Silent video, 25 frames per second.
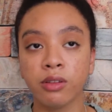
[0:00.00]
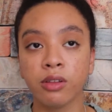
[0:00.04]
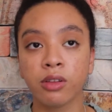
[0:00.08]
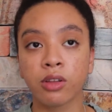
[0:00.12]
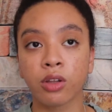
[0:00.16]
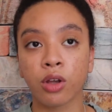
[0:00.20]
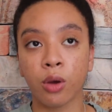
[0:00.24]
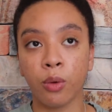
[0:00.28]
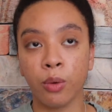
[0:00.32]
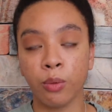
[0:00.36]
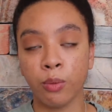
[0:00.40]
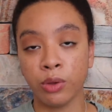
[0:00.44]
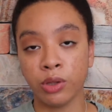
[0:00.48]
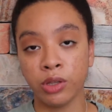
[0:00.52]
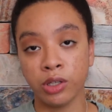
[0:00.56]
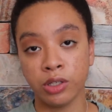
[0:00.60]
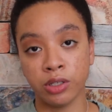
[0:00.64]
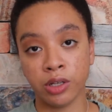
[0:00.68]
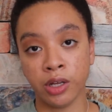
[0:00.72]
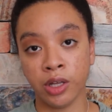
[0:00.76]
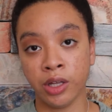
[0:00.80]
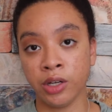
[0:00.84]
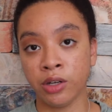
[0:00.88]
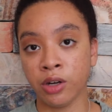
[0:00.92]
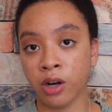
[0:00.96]
Go in with a
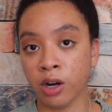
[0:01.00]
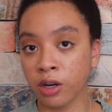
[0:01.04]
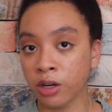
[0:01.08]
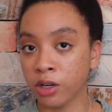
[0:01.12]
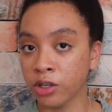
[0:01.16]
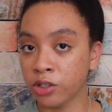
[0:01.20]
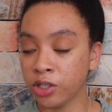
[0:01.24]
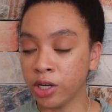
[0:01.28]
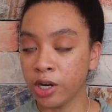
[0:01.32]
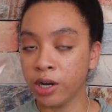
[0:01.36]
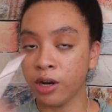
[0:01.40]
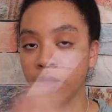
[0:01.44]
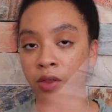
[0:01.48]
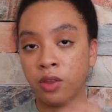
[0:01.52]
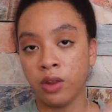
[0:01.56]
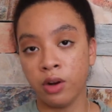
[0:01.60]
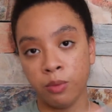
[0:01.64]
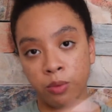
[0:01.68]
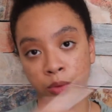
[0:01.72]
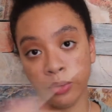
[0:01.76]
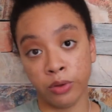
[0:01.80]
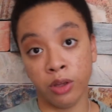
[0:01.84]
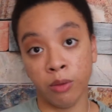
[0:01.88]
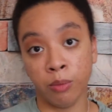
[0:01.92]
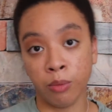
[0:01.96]
slightly darker shade, and then
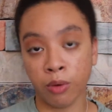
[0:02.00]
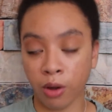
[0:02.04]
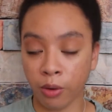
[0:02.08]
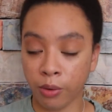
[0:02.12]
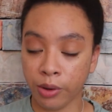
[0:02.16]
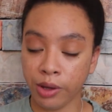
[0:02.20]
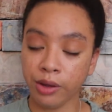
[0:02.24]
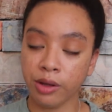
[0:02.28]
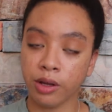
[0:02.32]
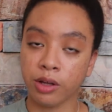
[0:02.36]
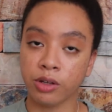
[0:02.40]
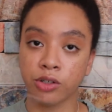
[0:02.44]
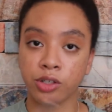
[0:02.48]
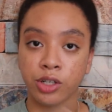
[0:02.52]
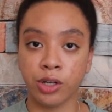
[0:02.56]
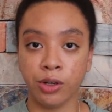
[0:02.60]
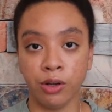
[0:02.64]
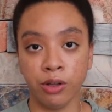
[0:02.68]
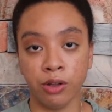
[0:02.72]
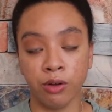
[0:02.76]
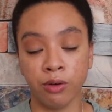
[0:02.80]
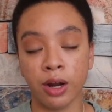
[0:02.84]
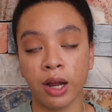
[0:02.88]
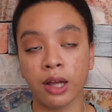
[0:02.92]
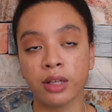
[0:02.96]
we'll keep going. I'll show
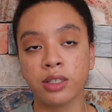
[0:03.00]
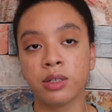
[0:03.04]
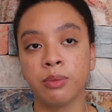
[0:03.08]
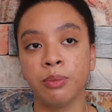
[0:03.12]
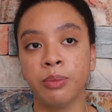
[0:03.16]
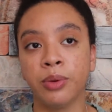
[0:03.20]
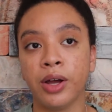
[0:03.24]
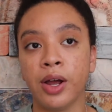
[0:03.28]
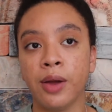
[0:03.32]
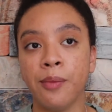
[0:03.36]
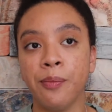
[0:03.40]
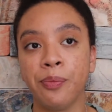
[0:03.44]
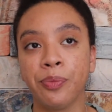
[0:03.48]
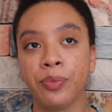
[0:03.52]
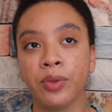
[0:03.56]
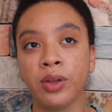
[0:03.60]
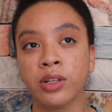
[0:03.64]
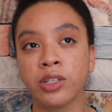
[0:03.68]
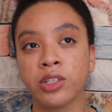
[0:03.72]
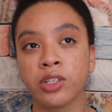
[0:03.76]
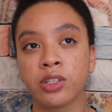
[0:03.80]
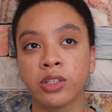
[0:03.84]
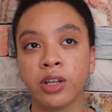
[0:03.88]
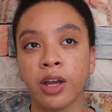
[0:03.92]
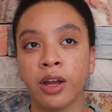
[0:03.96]
you the rest, but
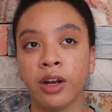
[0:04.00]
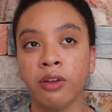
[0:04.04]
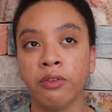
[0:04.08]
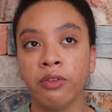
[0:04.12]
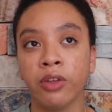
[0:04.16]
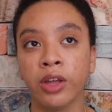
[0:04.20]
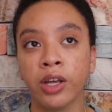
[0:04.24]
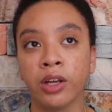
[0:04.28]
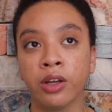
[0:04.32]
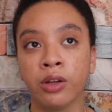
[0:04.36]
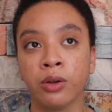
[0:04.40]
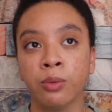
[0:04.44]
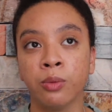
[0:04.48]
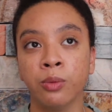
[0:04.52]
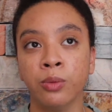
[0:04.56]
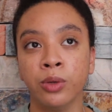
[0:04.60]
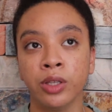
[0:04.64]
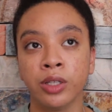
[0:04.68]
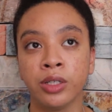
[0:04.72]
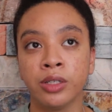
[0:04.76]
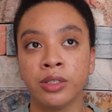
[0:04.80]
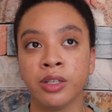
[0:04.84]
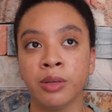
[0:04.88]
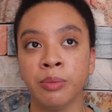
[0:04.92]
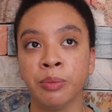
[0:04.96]
it's just kind of like a
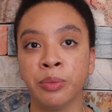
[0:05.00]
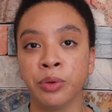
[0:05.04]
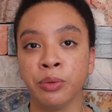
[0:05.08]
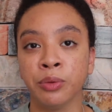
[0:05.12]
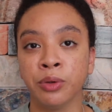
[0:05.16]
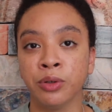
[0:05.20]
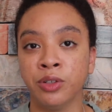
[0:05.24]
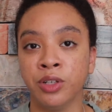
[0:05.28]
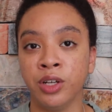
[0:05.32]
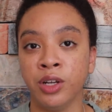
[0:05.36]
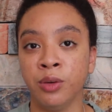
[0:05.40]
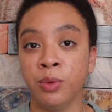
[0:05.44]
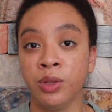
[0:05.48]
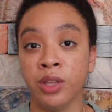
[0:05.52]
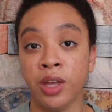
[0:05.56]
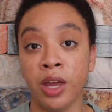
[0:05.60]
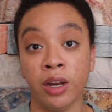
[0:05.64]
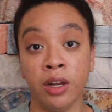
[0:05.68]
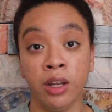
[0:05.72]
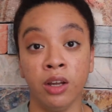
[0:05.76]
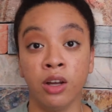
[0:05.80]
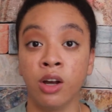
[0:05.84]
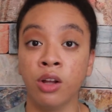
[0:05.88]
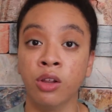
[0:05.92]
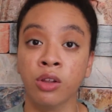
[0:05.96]
really simple routine with
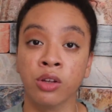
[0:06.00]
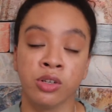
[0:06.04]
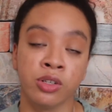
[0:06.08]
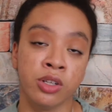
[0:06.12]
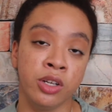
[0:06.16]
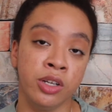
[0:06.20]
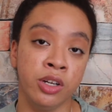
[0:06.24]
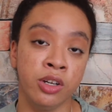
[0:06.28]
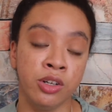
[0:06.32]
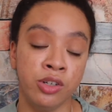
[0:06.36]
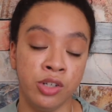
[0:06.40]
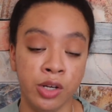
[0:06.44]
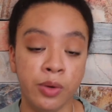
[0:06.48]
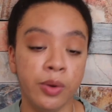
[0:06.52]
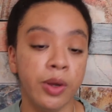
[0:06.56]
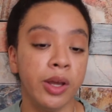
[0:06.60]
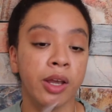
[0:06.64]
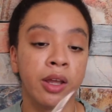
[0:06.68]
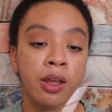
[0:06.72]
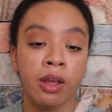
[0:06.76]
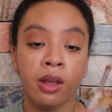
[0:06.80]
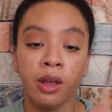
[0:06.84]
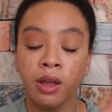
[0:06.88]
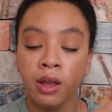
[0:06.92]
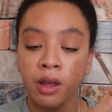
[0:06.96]
any colors that you're doing.